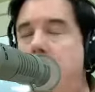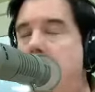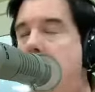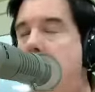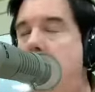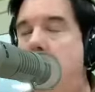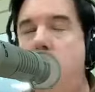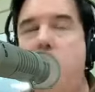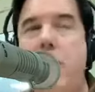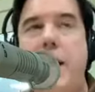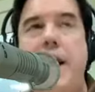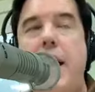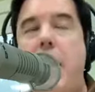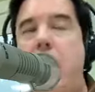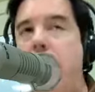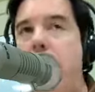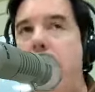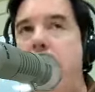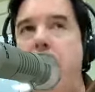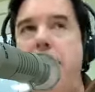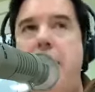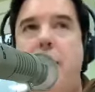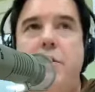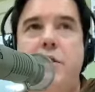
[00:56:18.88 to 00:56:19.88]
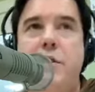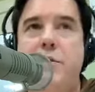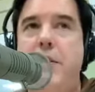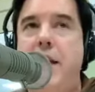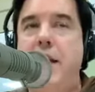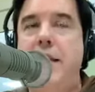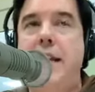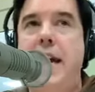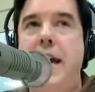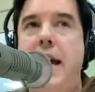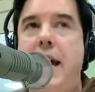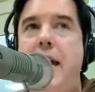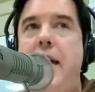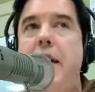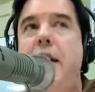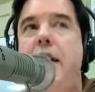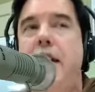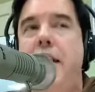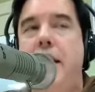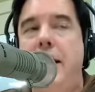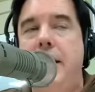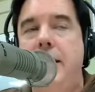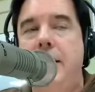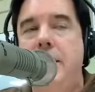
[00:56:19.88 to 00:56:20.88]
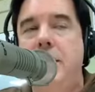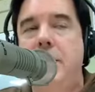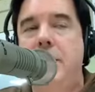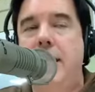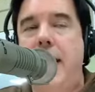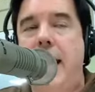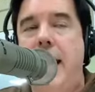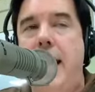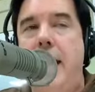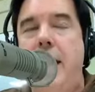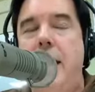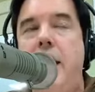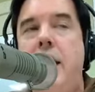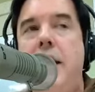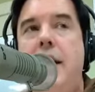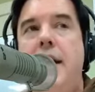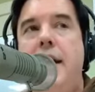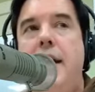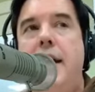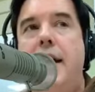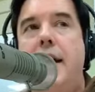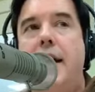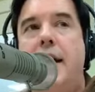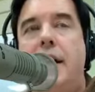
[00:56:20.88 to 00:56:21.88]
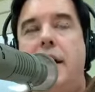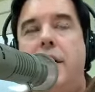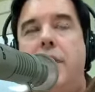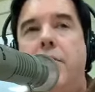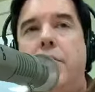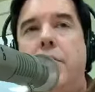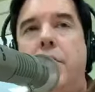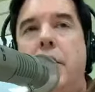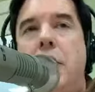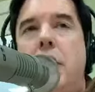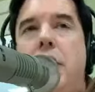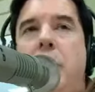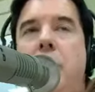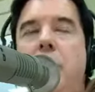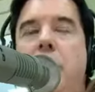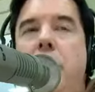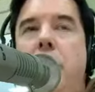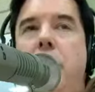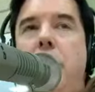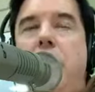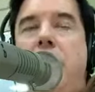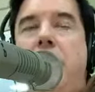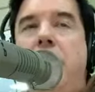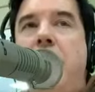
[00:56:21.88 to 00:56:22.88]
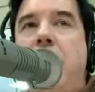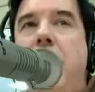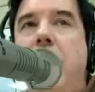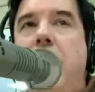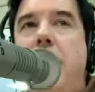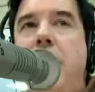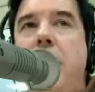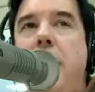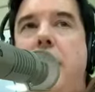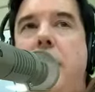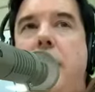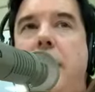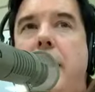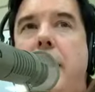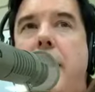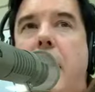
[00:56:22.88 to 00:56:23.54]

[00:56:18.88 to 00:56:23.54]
come right out and say that was my dad, and it is Dad. Your father.